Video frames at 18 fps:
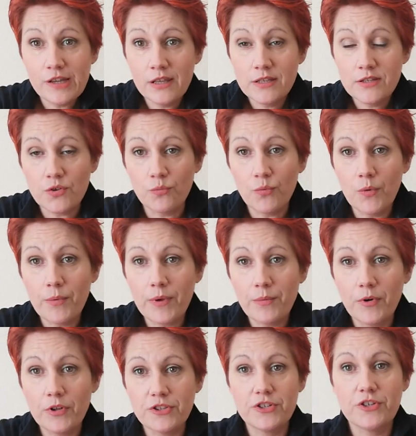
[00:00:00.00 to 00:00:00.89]
So what
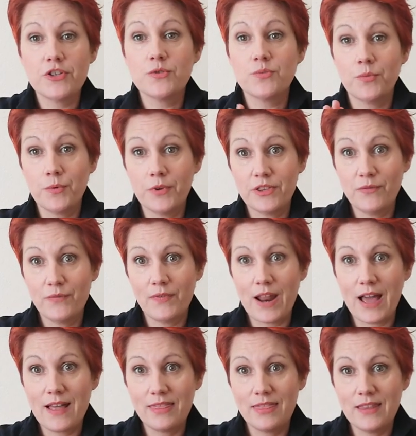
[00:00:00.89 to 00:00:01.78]
we want to do is we want to
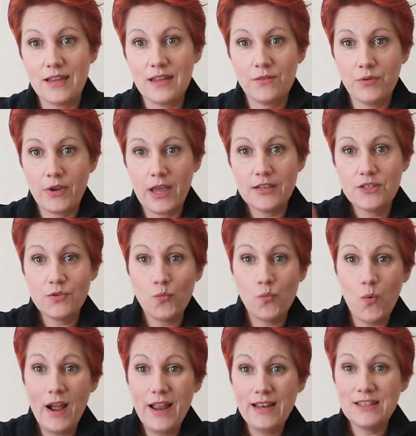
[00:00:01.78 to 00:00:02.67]
flatten that, okay? So
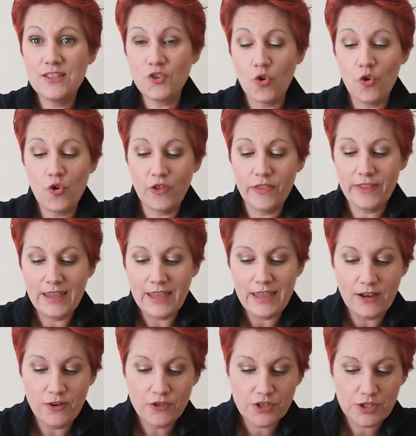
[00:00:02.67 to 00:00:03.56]
while it's on
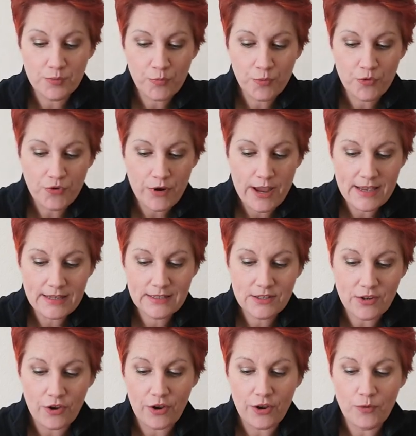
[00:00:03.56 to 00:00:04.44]
the ear, just
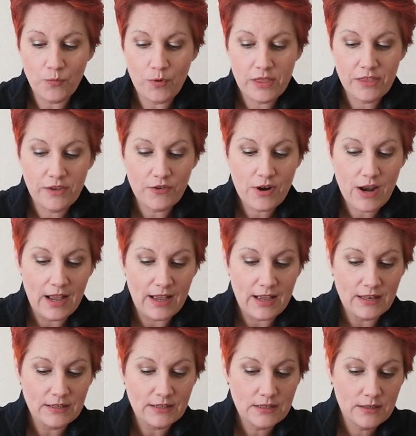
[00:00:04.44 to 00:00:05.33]
press down with your
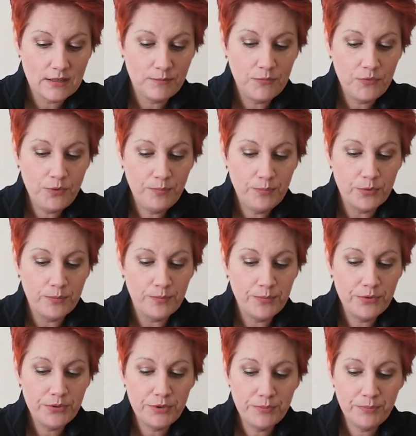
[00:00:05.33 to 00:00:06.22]
hand. Boop,
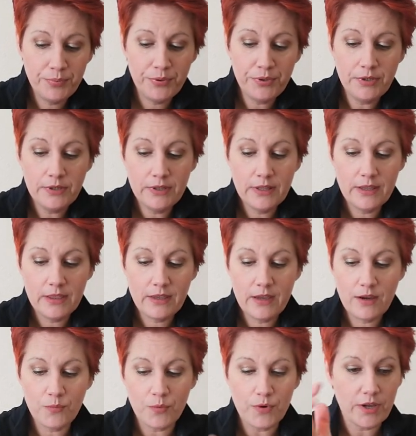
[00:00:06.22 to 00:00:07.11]
boop, boop.
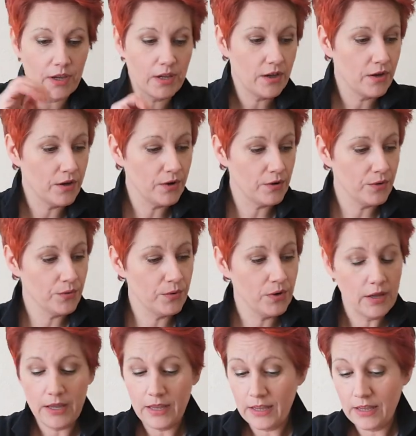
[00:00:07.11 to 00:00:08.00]
There we
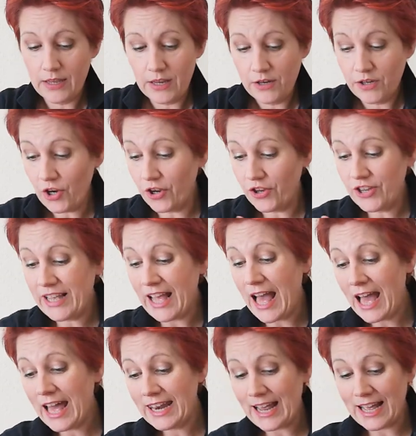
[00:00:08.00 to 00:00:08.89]
go. Now you
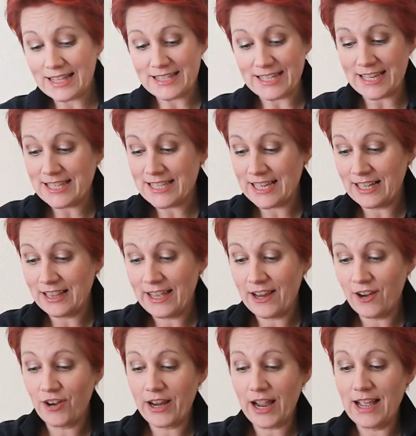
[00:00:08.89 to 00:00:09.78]
can add detail
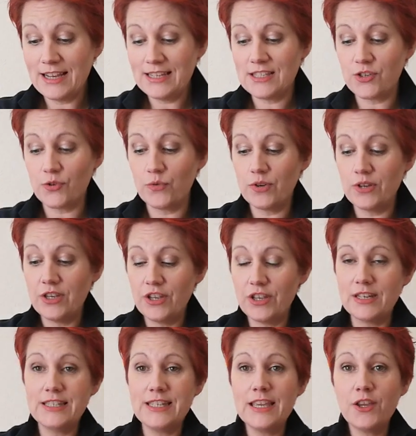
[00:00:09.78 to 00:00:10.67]
here, guys. So you
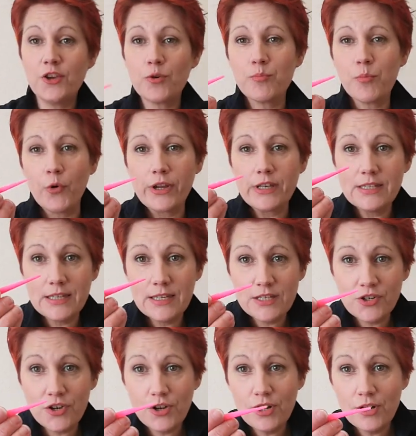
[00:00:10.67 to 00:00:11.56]
can take your
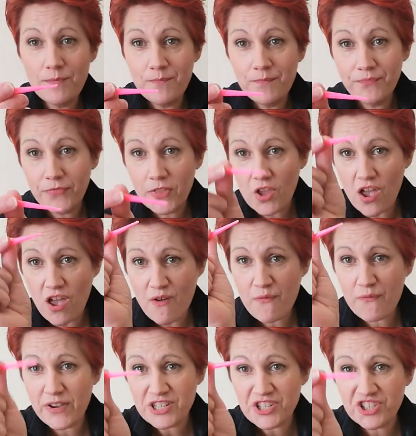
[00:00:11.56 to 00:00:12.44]
pointy tool,
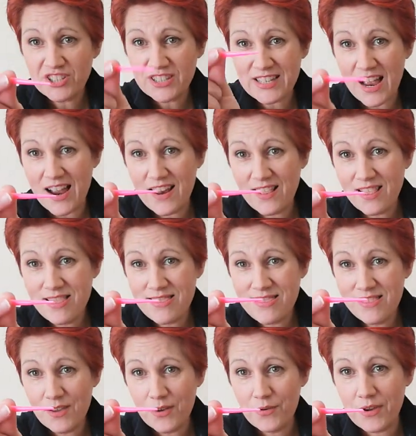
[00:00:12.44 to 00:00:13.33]
official
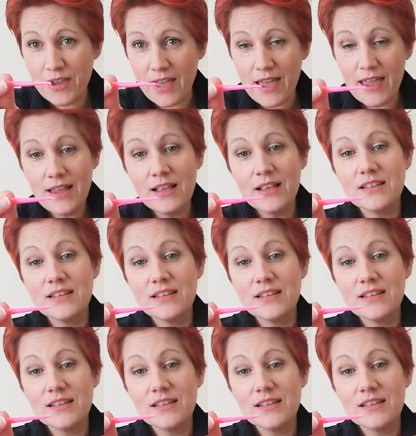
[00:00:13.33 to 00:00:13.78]
title, okay?